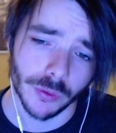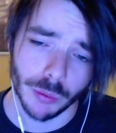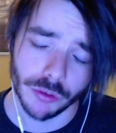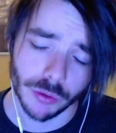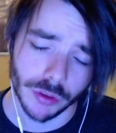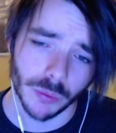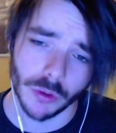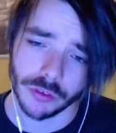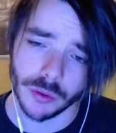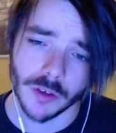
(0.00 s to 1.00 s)
it
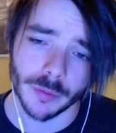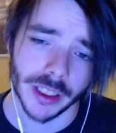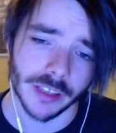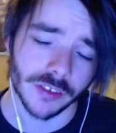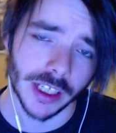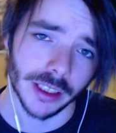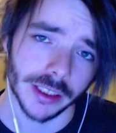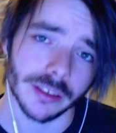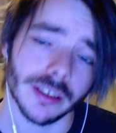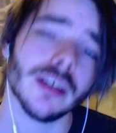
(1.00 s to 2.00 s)
wasn't always plain sailing.